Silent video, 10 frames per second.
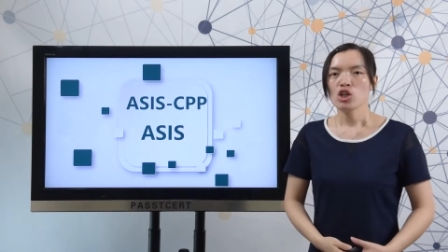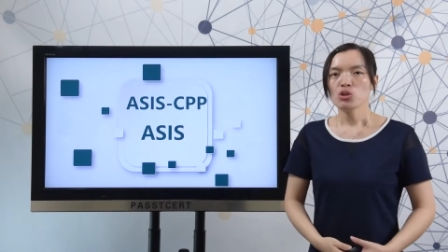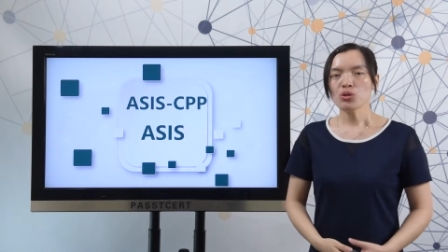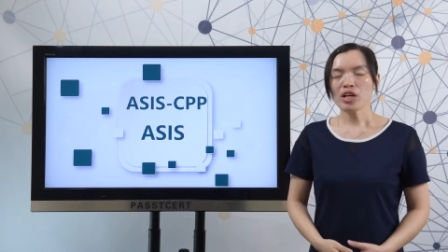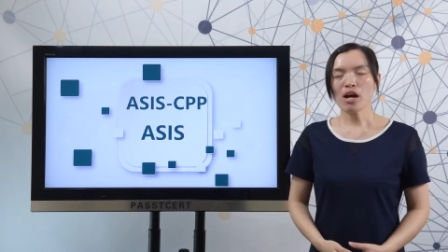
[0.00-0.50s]

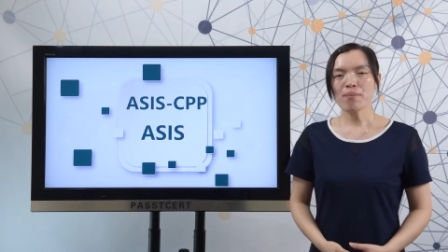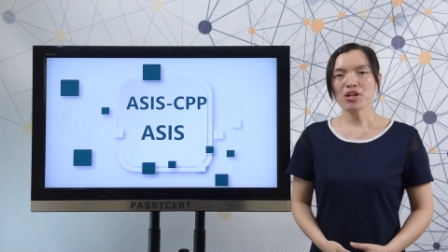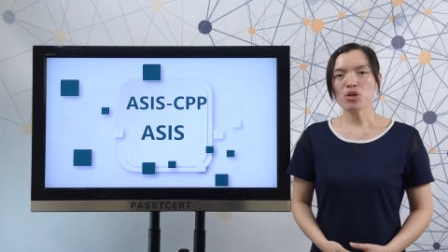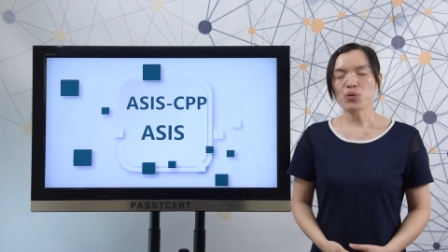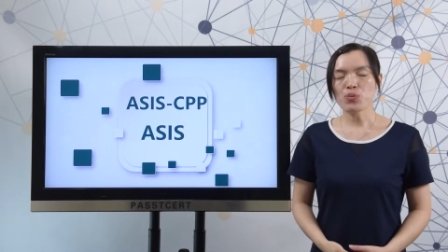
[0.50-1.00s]
To help
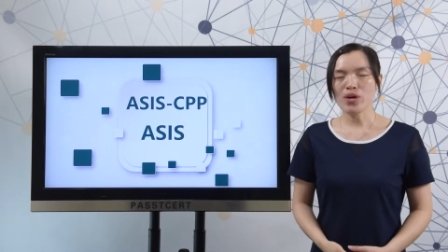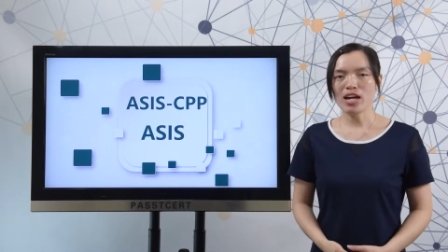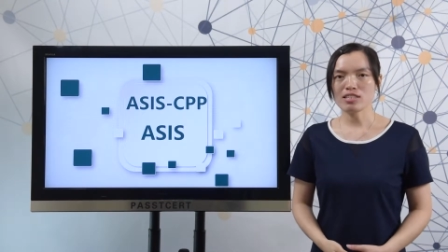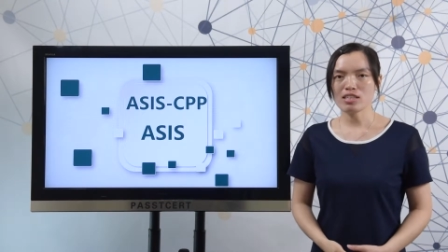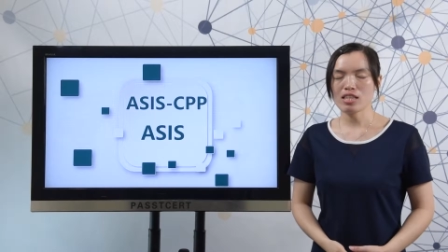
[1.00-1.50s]
you
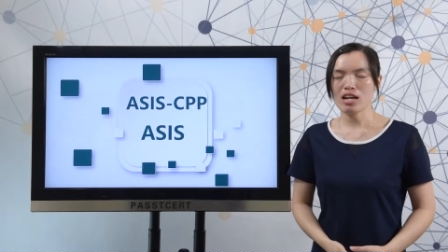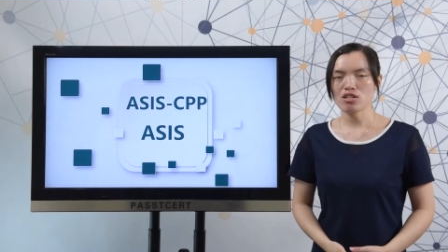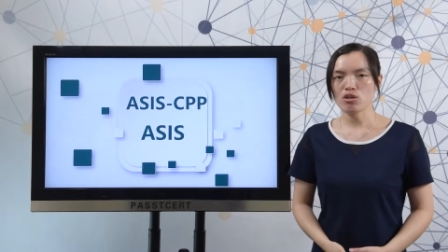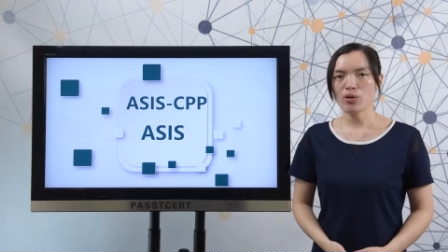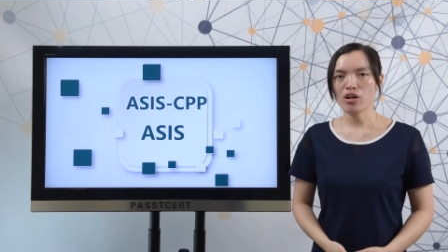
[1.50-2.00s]
prepare this
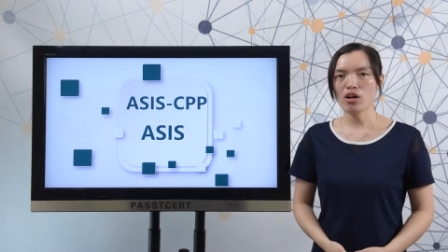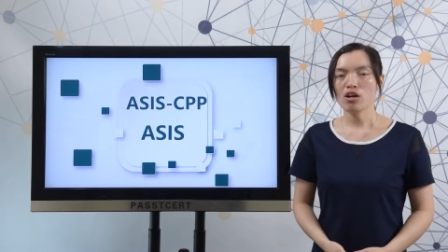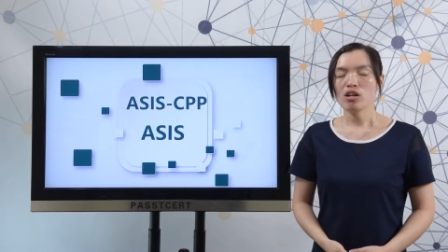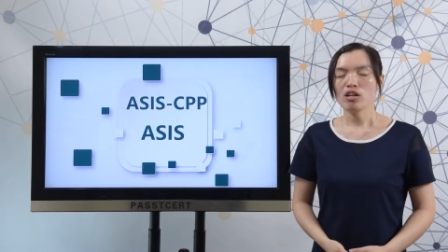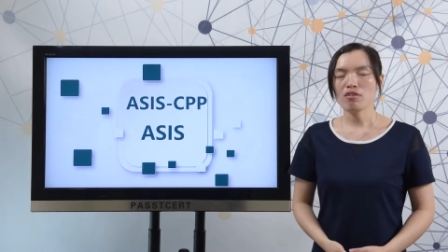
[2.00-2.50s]
test well,
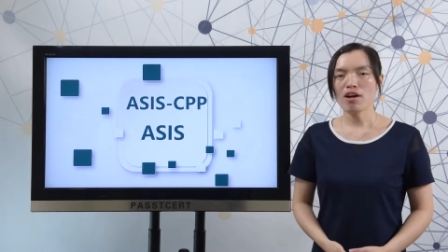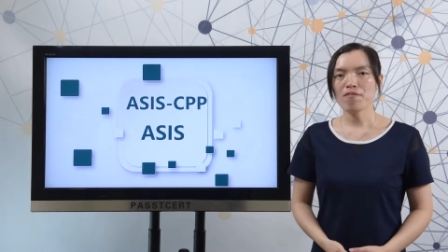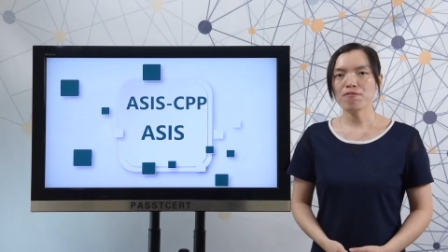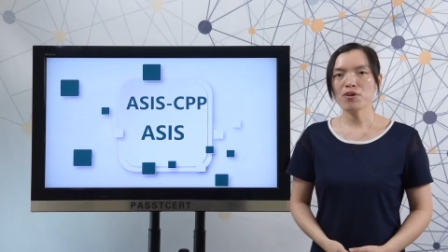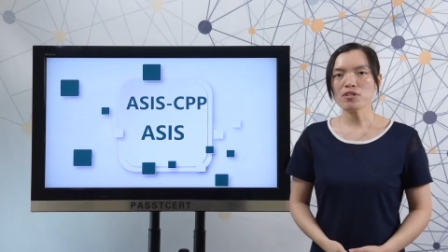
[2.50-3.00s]
there
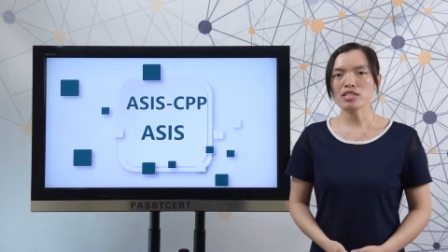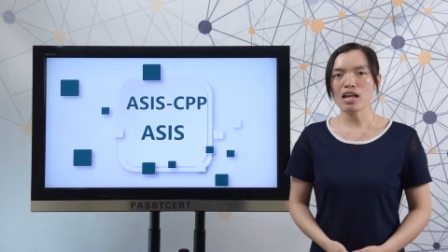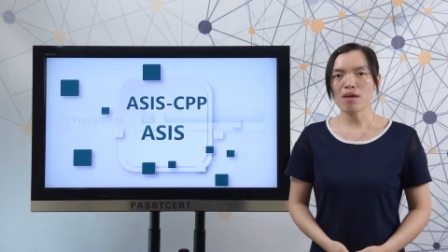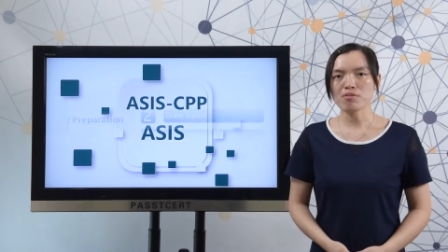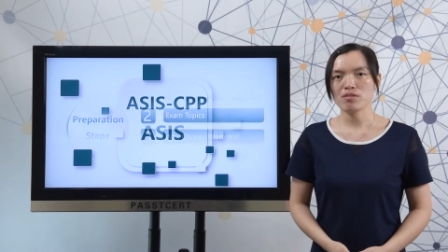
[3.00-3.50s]
are four
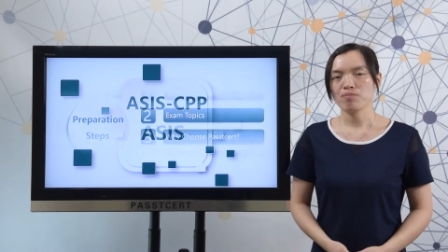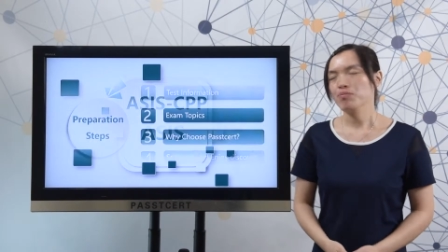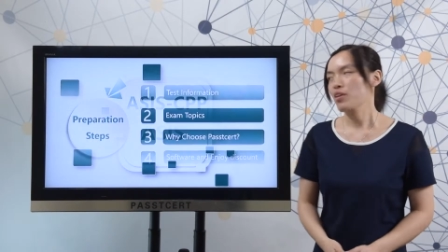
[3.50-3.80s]
steps.